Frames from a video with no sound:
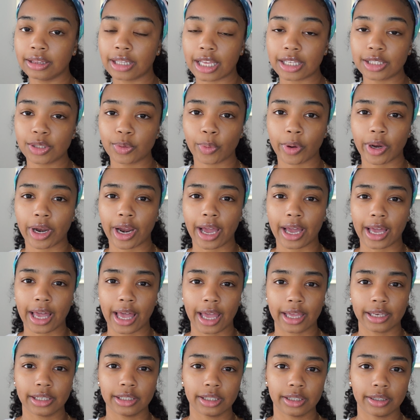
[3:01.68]
that's where I
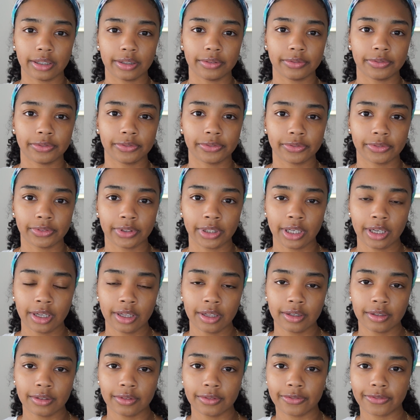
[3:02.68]
kind of
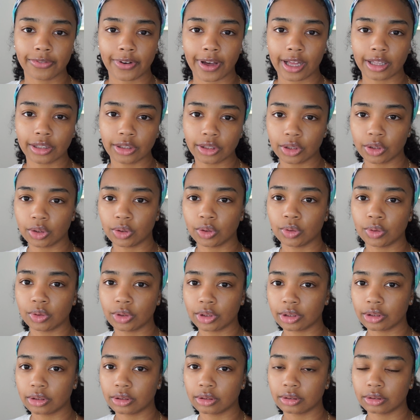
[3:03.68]
followed
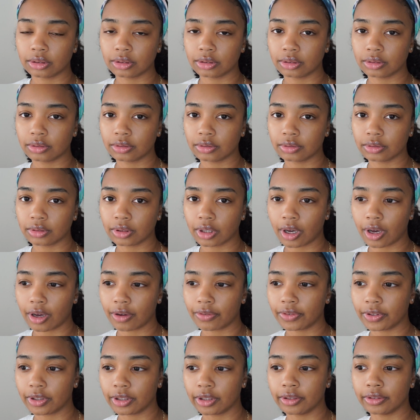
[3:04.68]

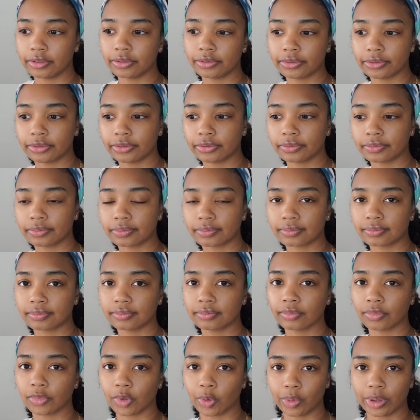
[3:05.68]
off of
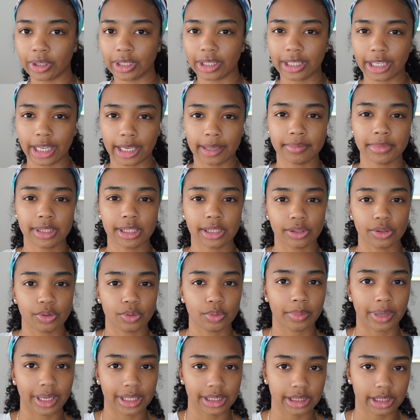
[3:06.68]
when it came to
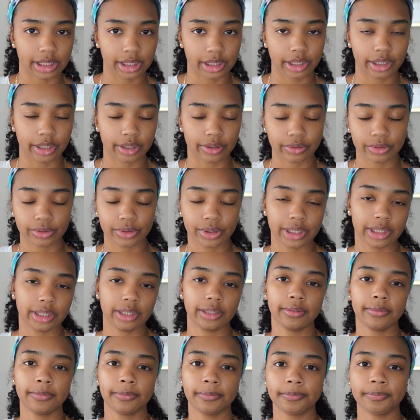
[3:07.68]
my skincare
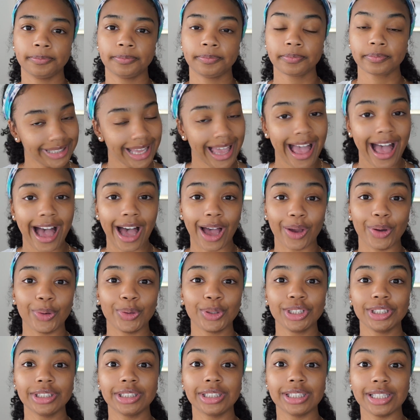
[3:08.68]
routine. I
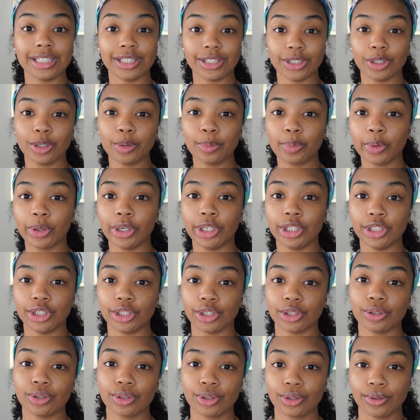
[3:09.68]
ordered the
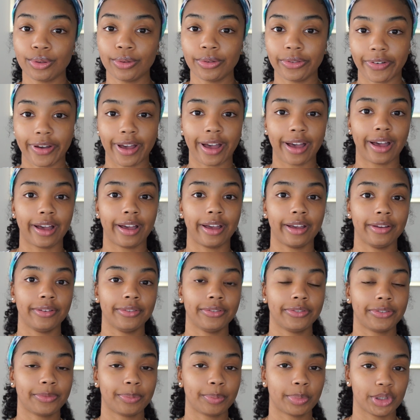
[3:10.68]

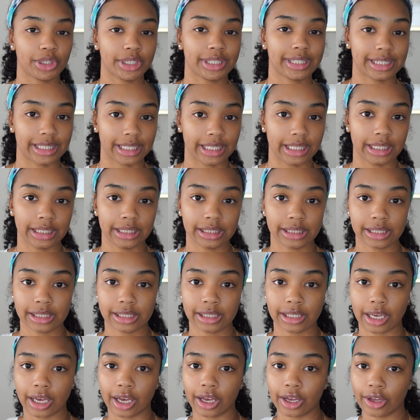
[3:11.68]
0.025%
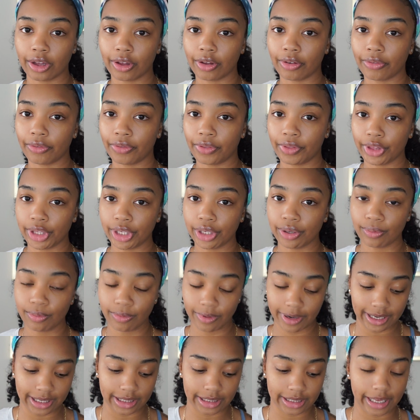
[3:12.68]
of the
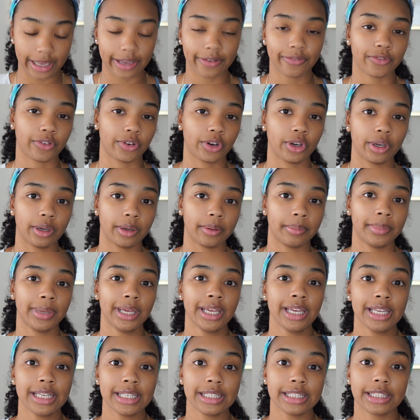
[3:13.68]
Retin A from
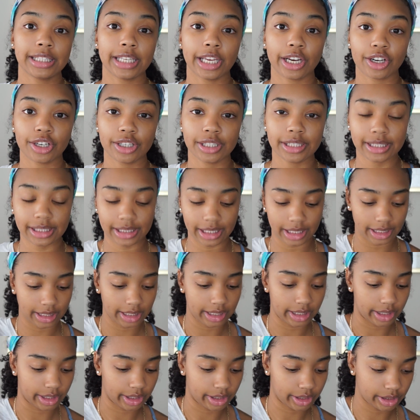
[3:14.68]

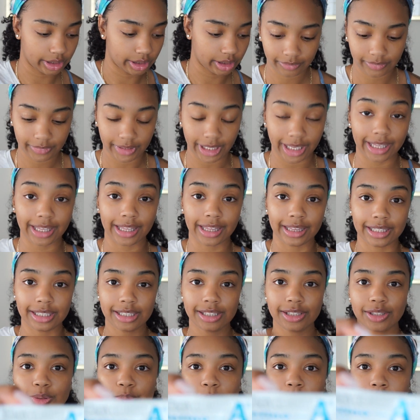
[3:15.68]
Taraskincare, and
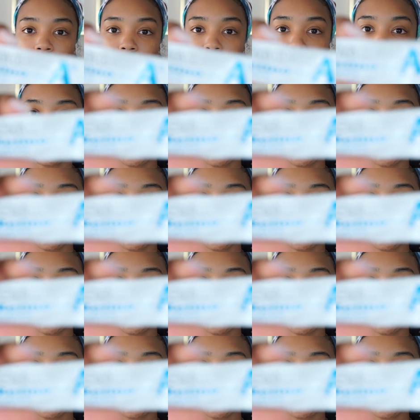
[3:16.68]
this is what it